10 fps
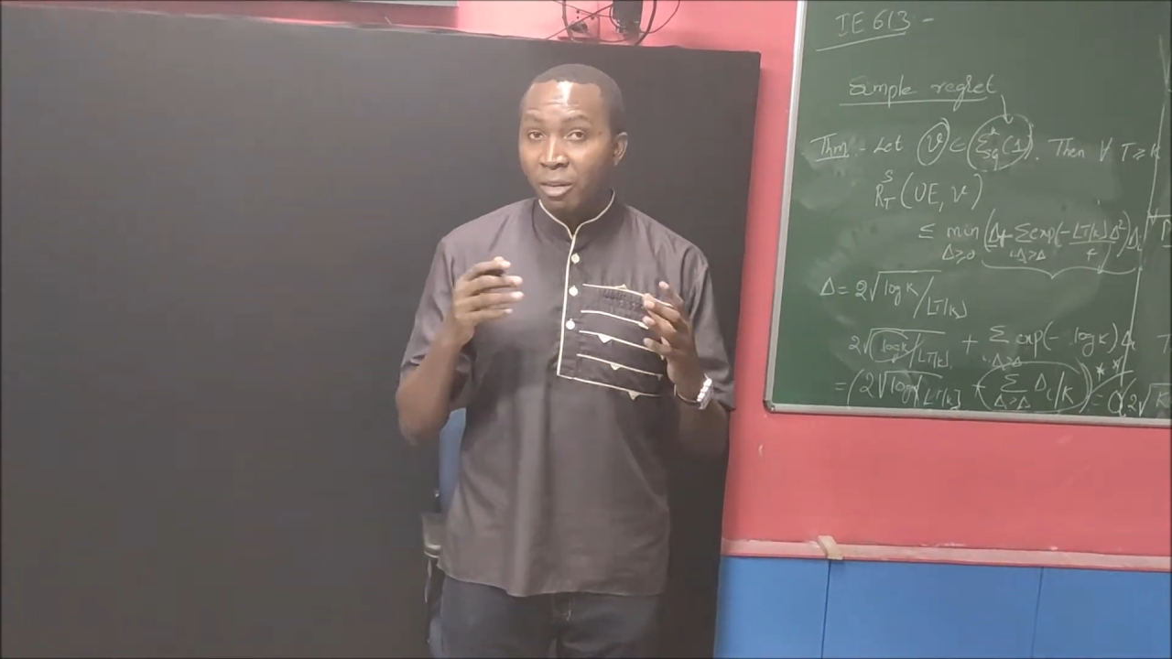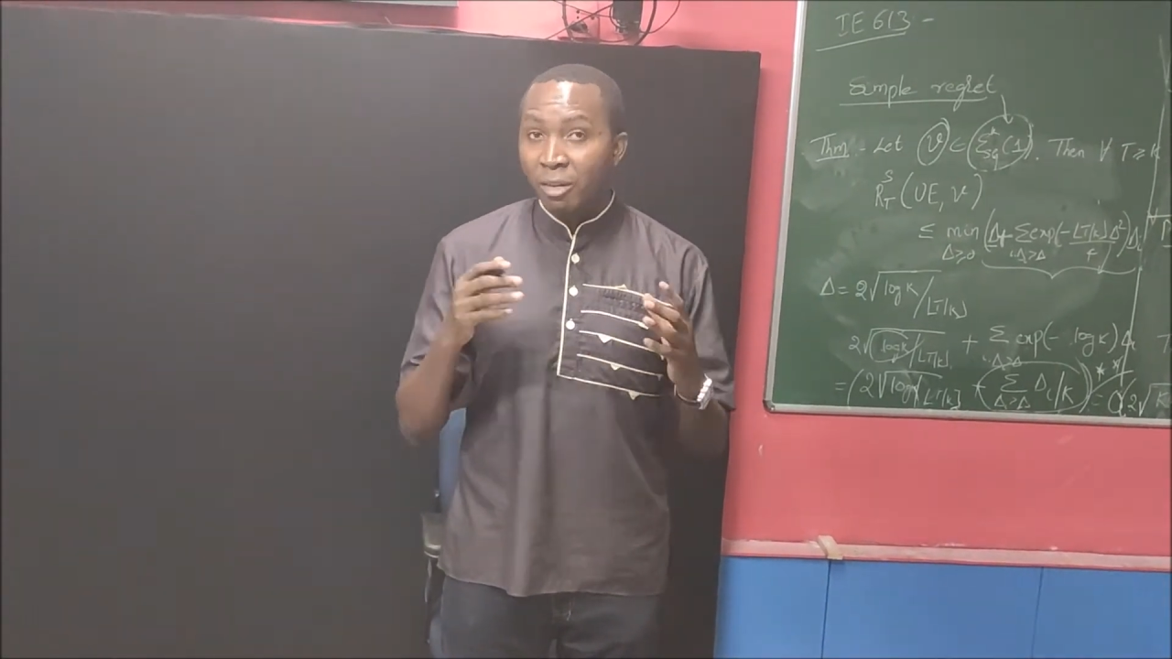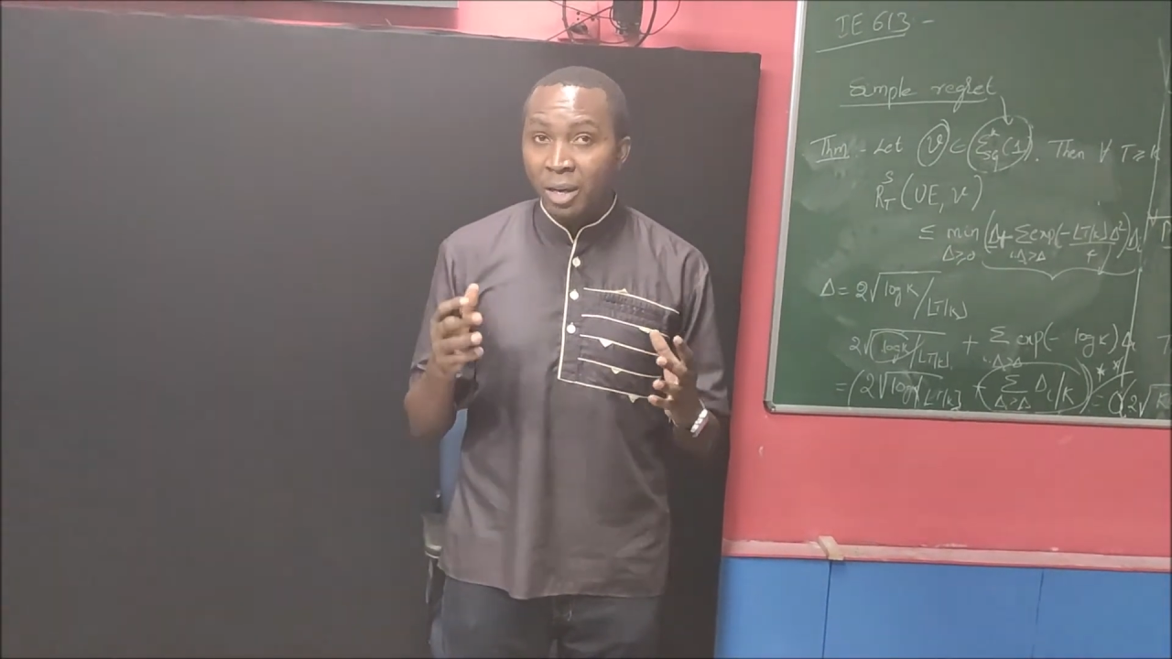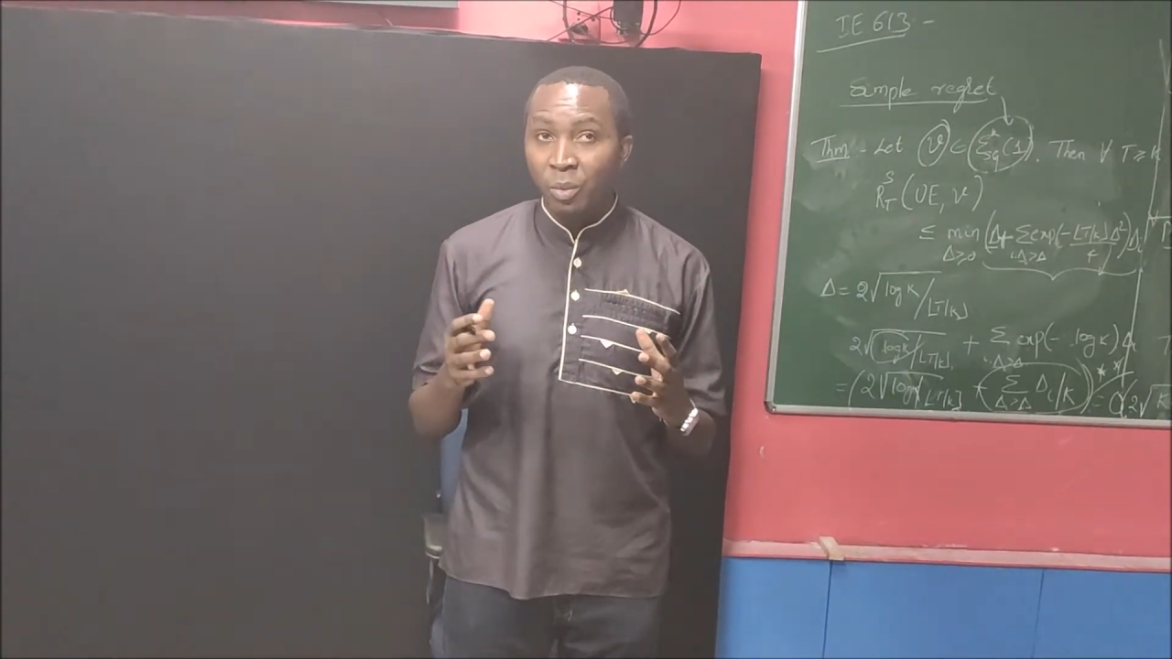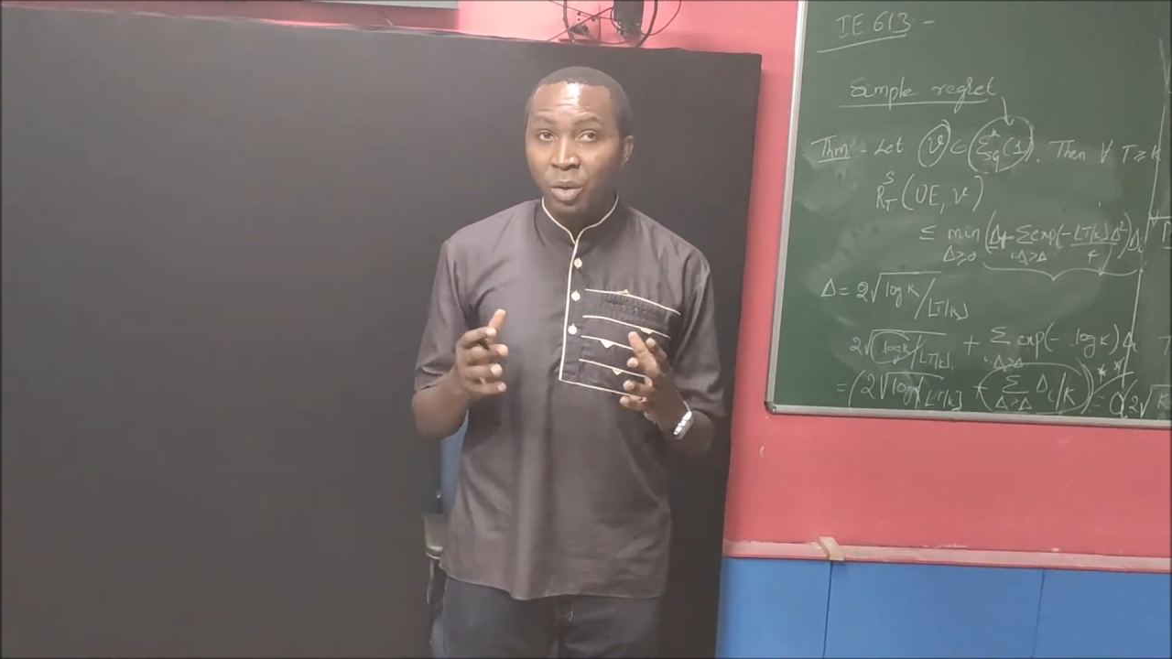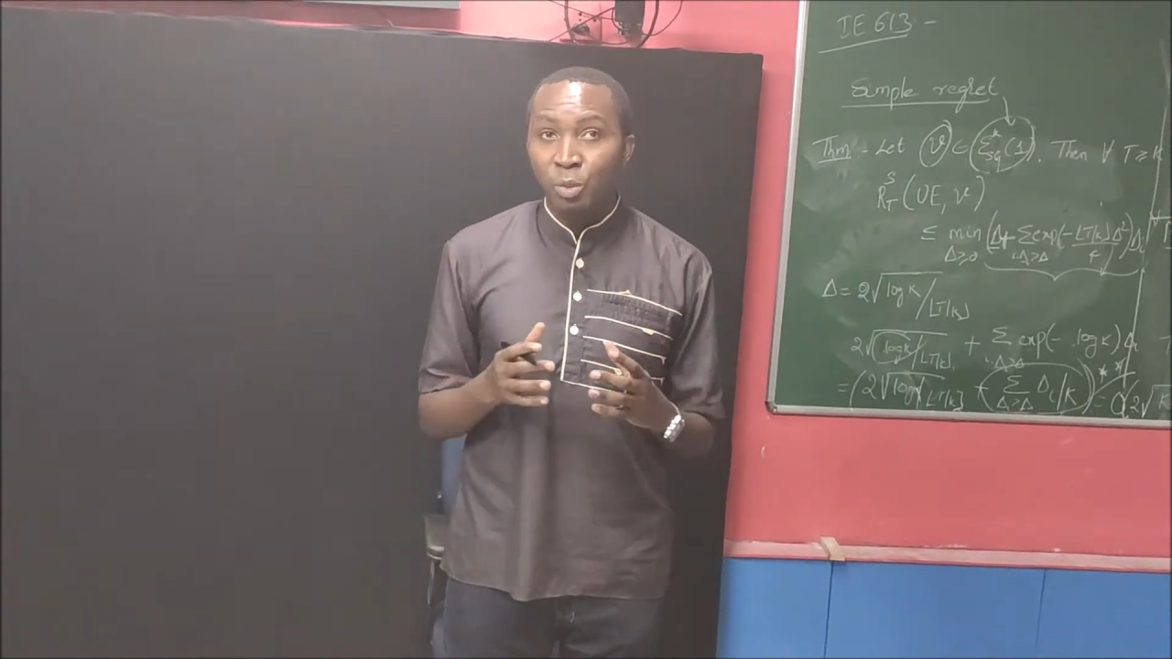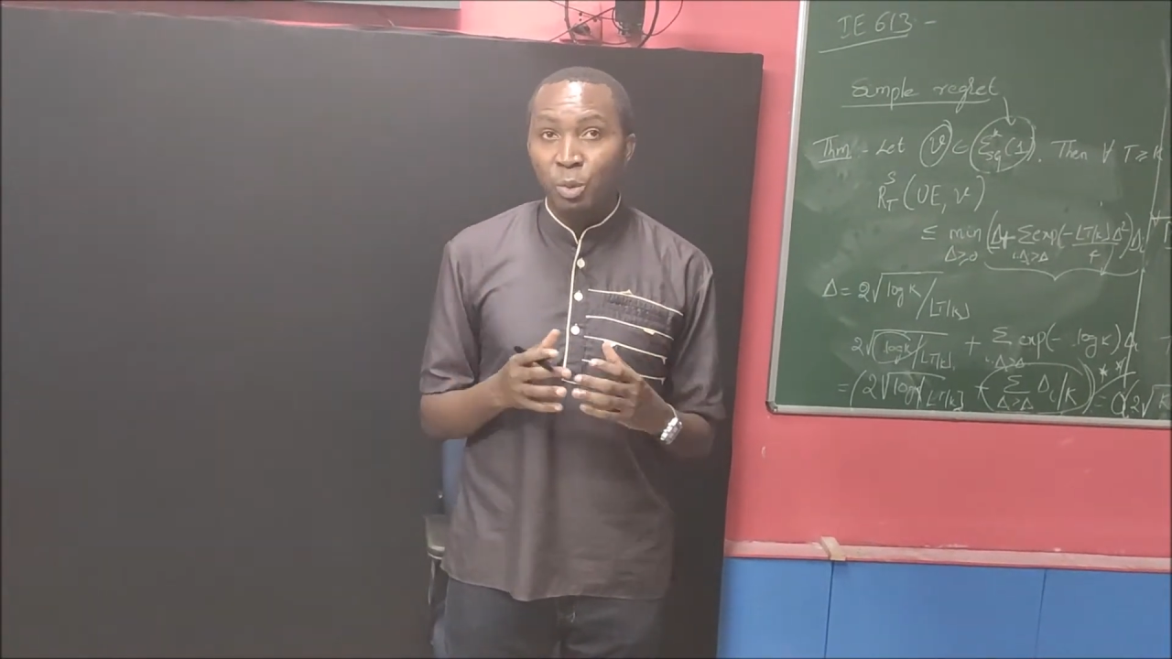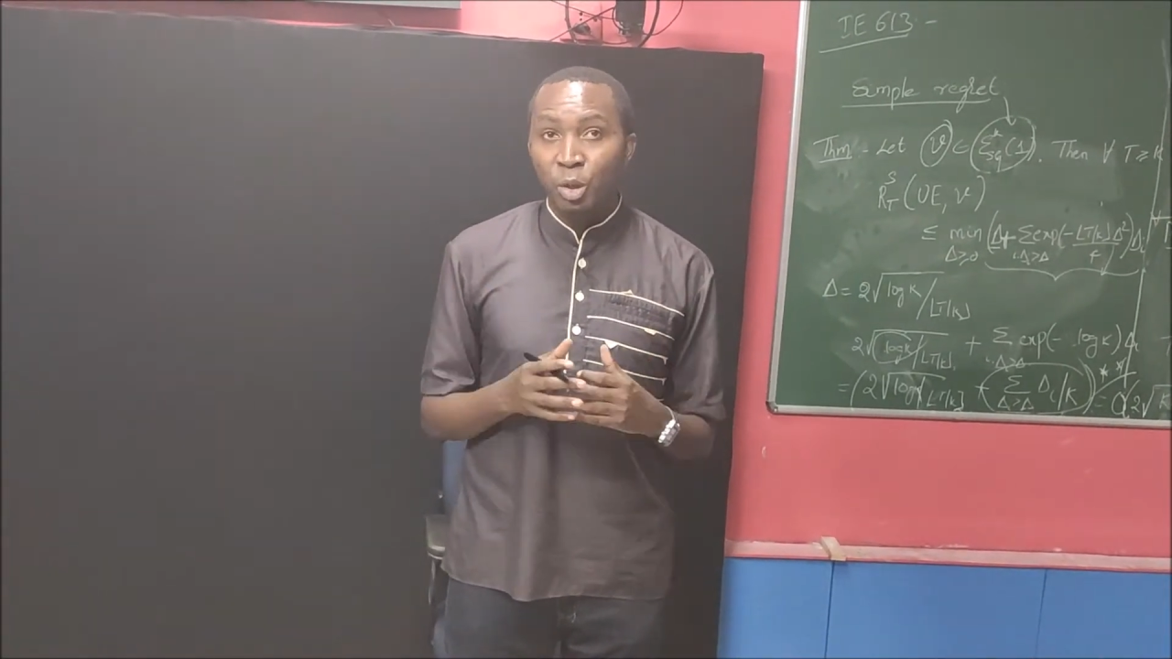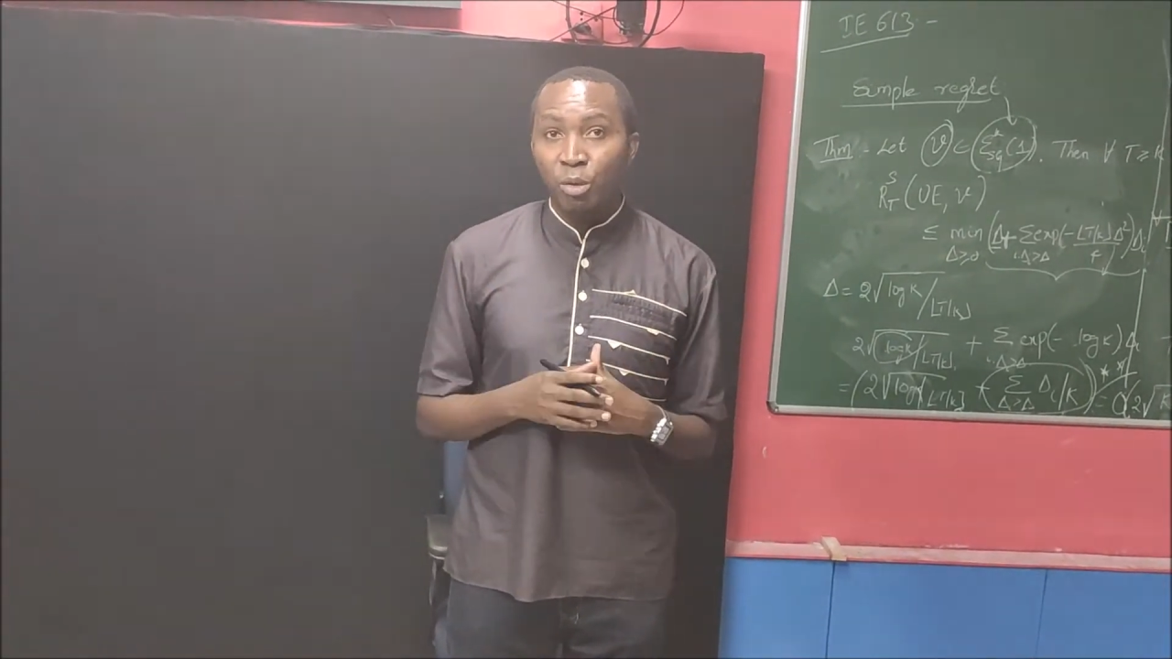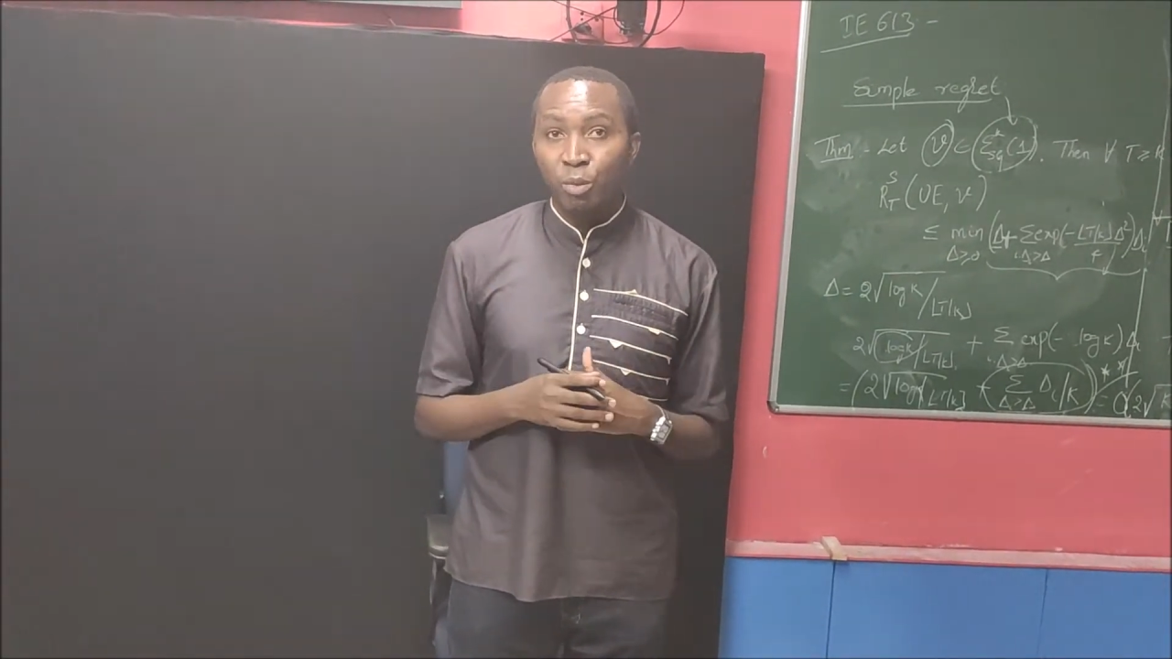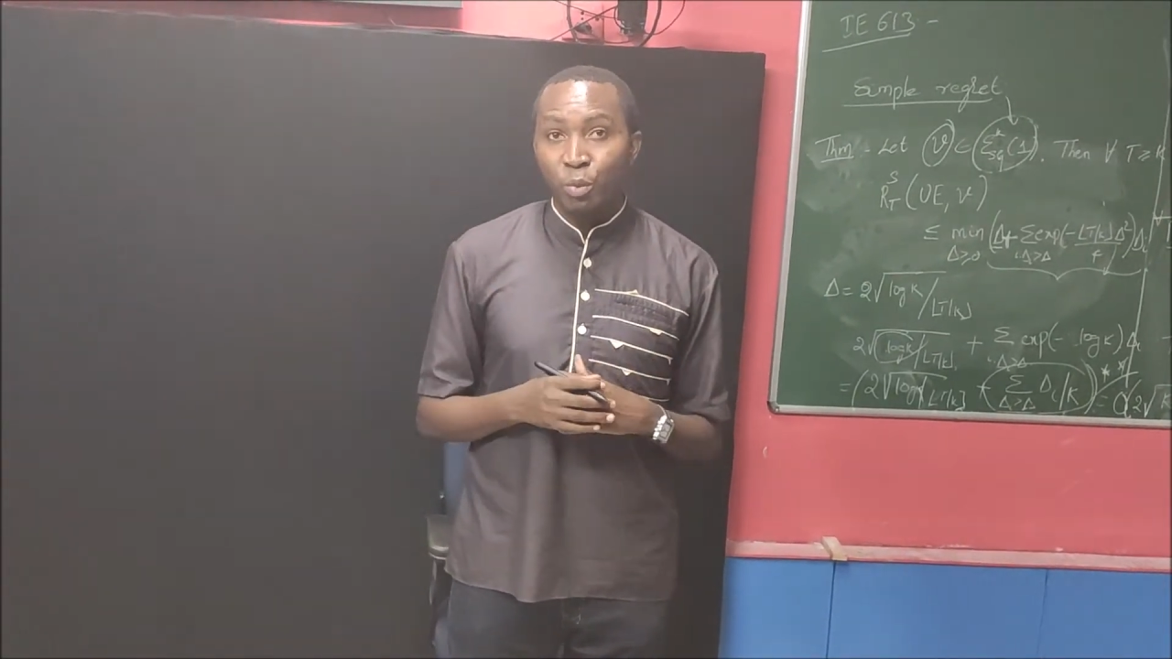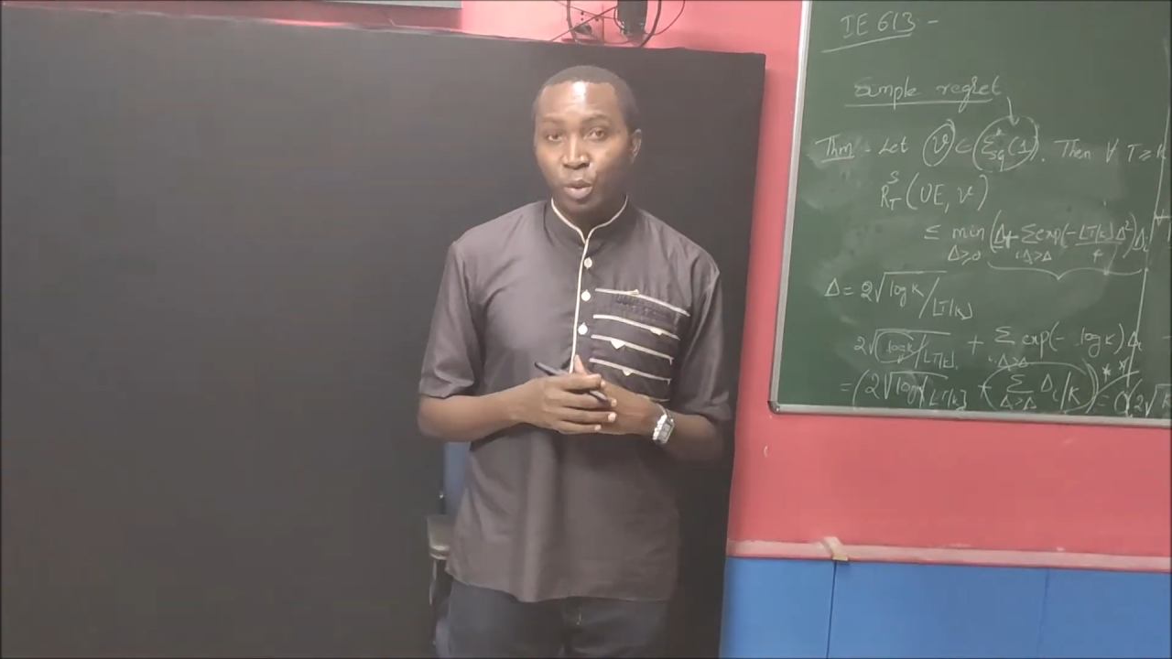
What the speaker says: had when you speak of